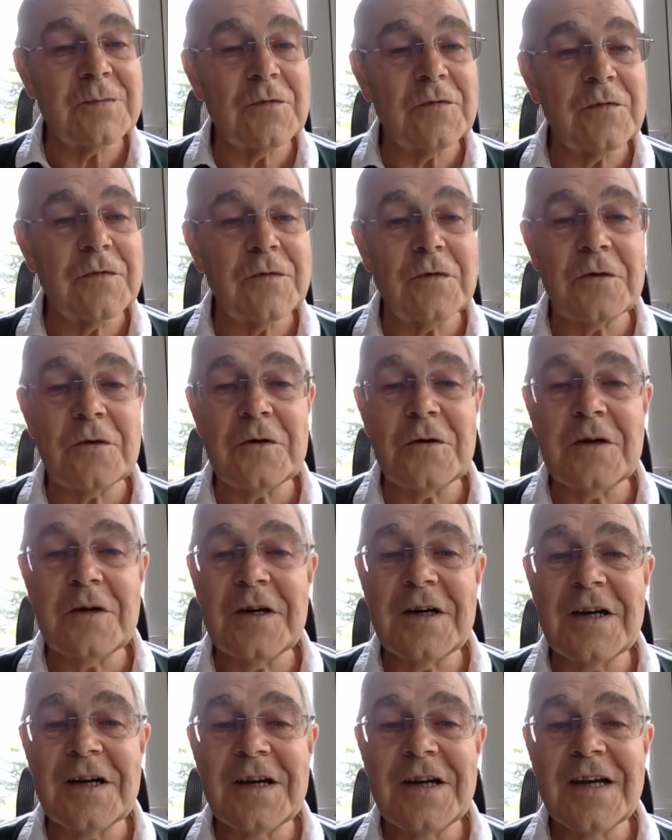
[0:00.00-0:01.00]
before?
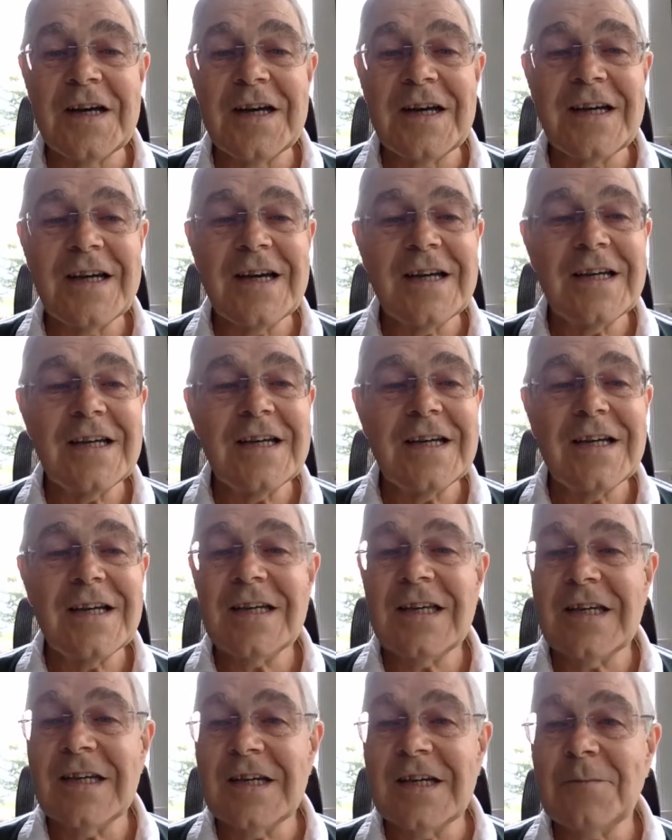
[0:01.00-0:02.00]

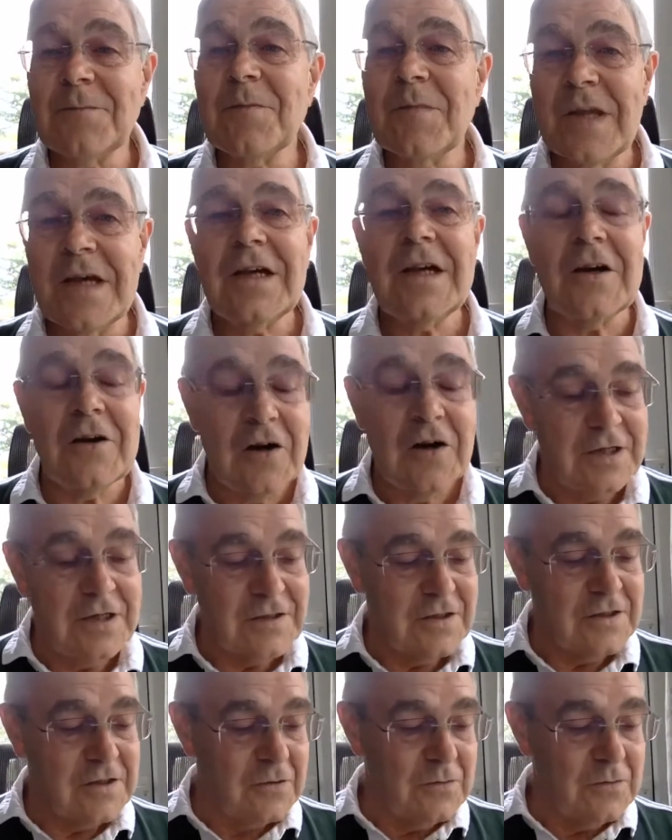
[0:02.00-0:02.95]
Yeah? All right.